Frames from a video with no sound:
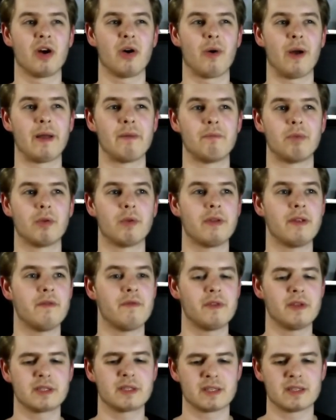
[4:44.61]
I believe
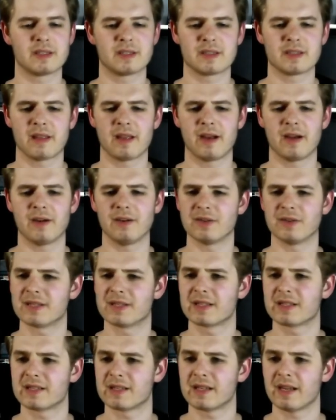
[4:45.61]
this is their
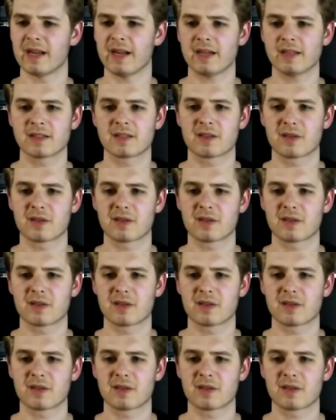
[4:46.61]
6th